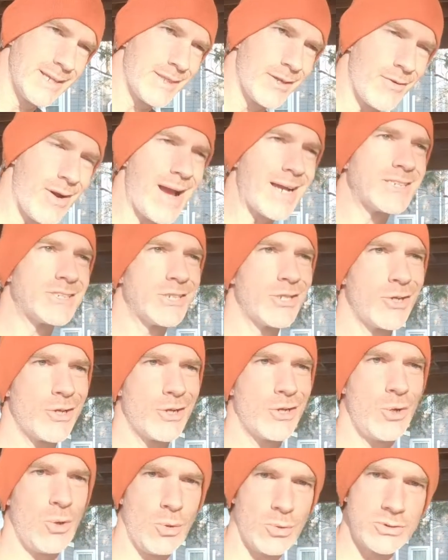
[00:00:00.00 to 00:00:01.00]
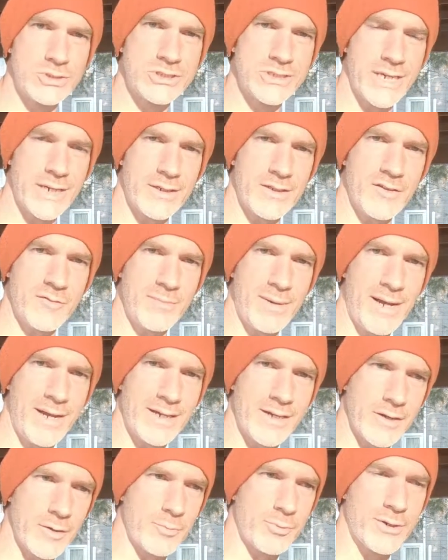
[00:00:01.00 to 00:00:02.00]
They're actually on an old channel of
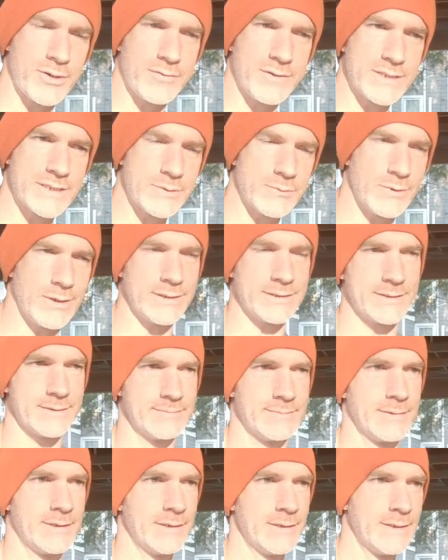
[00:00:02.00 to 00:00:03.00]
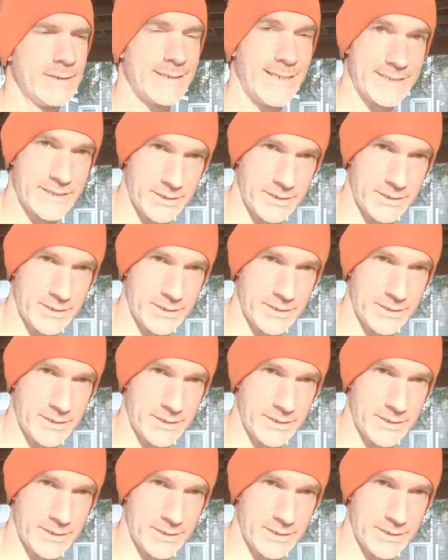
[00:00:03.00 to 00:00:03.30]
mine on a previous, well, it's It's